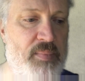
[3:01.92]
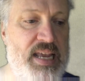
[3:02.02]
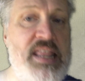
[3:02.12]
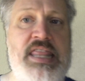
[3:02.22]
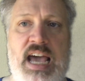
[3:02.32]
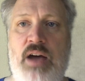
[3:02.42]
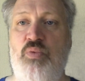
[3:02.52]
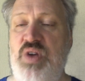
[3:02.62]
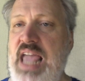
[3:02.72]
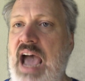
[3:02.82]
in that
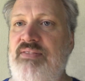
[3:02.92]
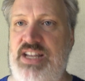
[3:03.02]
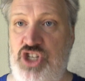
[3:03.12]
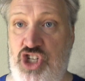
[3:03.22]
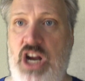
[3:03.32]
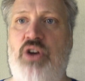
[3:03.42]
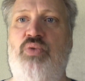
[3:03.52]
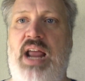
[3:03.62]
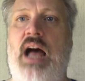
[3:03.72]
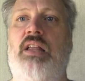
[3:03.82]
we have a shared
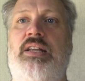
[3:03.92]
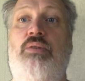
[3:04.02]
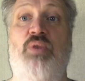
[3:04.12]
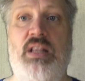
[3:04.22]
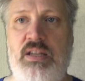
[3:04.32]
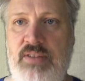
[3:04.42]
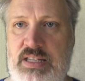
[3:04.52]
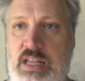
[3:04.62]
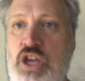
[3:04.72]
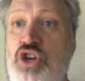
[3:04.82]
reality. We live
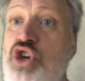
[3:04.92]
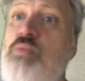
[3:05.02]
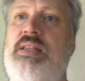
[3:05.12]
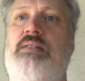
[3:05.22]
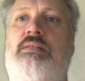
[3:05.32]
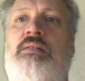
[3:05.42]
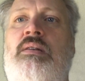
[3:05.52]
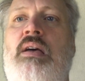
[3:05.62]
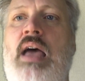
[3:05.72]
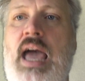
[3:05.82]
as humans.
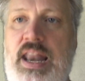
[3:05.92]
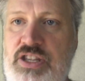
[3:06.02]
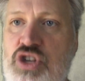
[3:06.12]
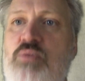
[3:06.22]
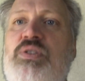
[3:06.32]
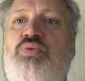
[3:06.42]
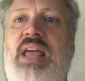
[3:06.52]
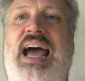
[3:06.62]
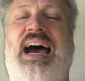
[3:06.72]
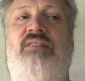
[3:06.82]
And as humans,
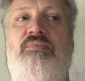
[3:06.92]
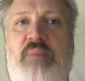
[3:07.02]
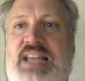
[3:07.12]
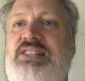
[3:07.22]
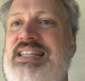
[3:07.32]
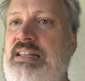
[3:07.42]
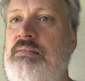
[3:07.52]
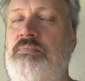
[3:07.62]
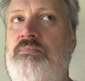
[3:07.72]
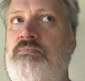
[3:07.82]
we have basic
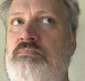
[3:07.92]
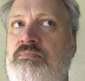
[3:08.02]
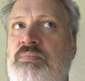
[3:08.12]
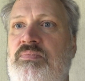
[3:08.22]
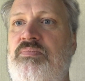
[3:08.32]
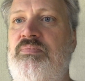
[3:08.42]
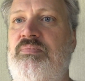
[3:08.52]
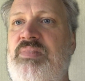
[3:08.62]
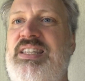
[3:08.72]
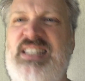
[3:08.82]

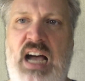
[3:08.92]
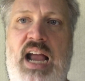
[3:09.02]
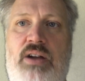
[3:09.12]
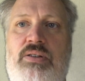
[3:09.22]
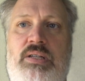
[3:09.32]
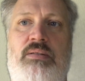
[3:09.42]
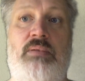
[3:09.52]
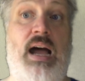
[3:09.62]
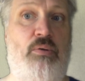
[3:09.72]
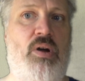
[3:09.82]
desires,
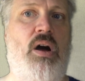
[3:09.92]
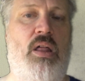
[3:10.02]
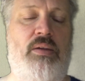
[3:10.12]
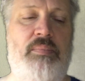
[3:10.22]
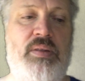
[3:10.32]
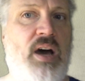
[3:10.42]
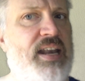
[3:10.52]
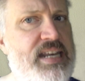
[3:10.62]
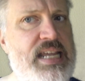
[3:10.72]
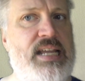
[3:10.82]
I will call them,
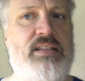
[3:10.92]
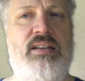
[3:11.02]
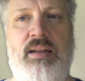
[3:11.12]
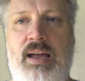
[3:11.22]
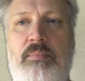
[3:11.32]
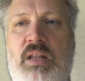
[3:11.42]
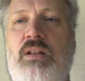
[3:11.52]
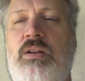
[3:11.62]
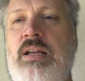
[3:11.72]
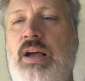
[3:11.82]
not needs. I'm a
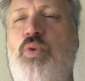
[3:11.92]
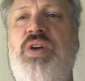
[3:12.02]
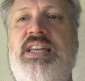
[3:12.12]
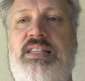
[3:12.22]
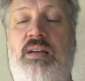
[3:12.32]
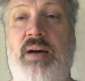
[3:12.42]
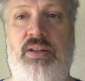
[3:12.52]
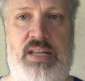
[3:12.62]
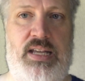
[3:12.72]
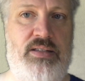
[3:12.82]
little queasy
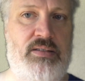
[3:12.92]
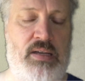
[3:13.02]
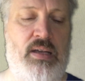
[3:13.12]
about needs